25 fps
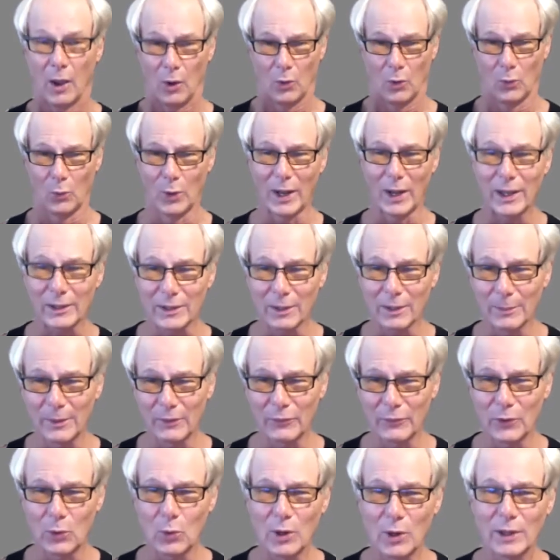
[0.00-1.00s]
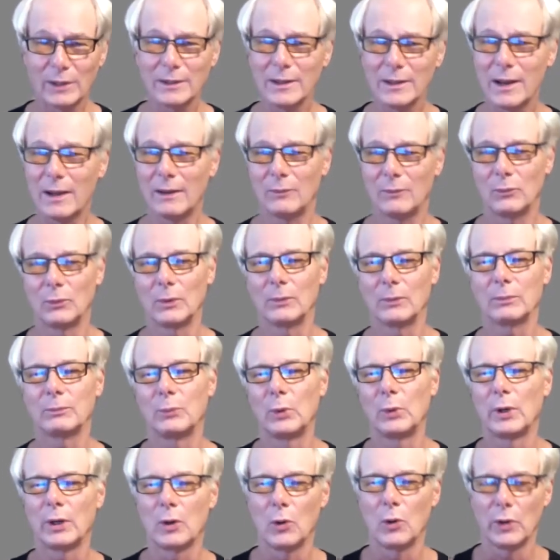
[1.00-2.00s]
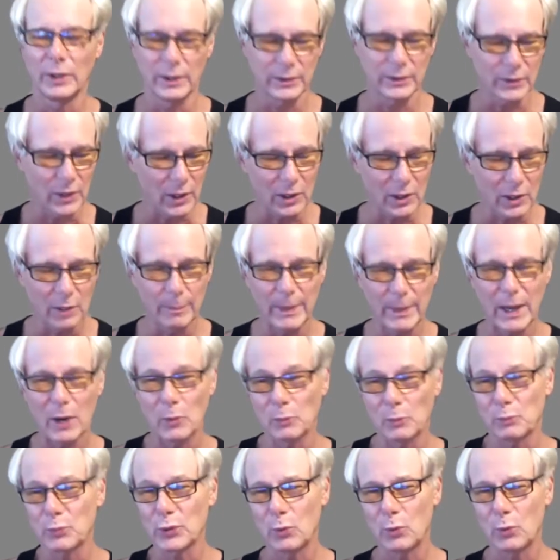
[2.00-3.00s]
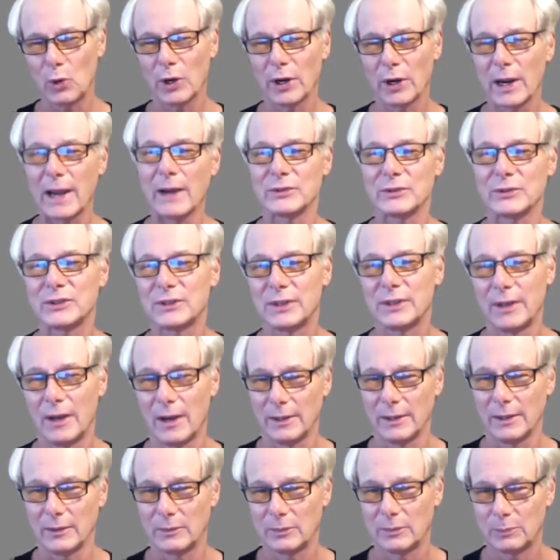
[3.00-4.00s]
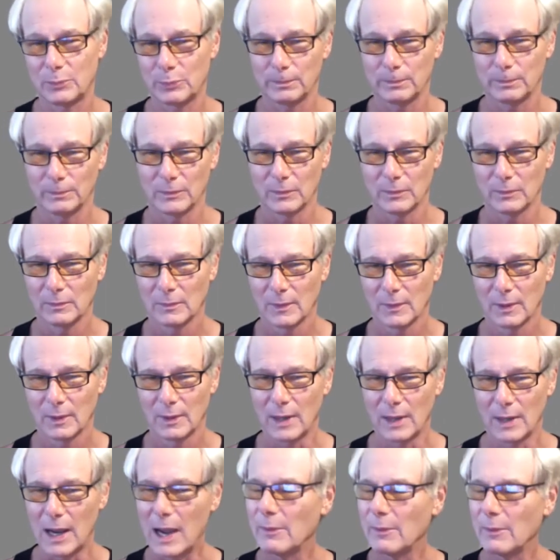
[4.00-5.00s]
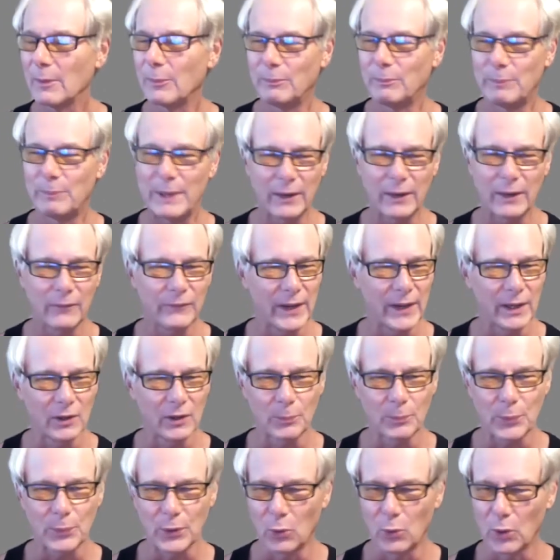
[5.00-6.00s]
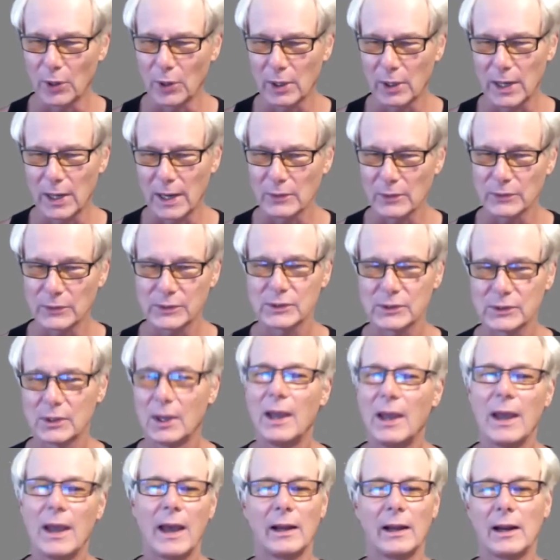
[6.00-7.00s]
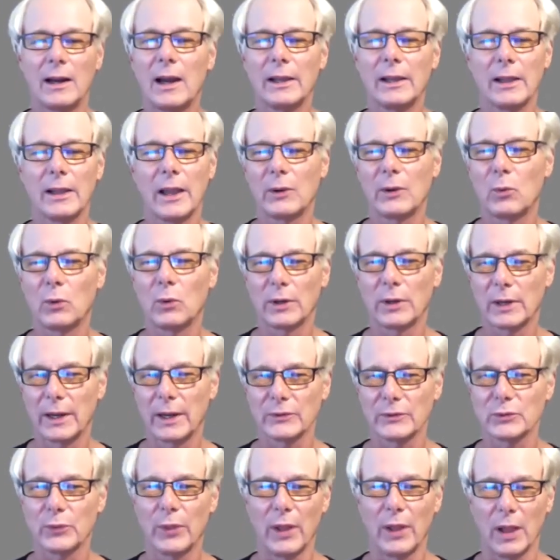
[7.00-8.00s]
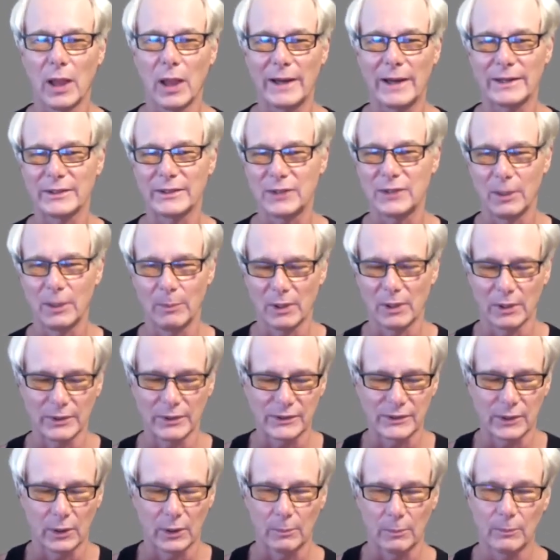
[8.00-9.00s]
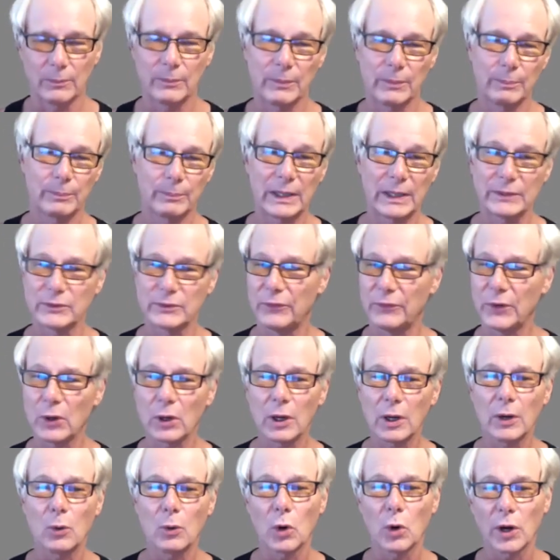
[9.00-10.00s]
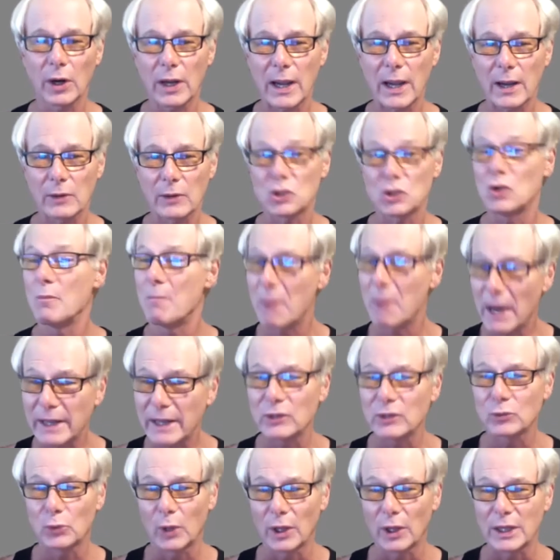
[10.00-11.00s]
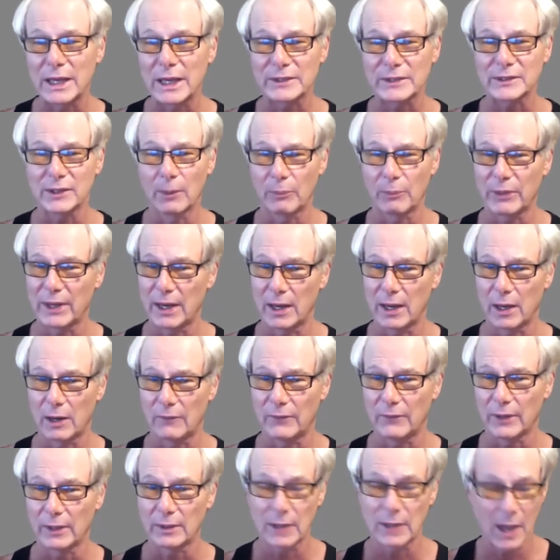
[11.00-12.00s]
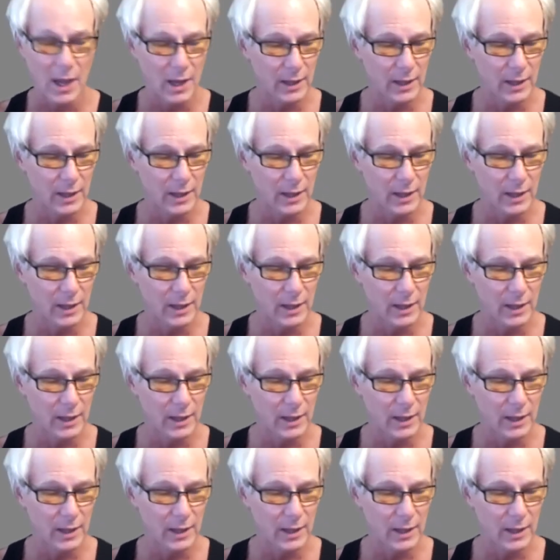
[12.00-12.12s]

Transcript: Welcome, everyone. We're going to talk about pre-workouts tonight. I'm a big fan of pre-workouts, and I like workouts with a lot of stimulants in them because if you're going to work out, you might as well get something out of it.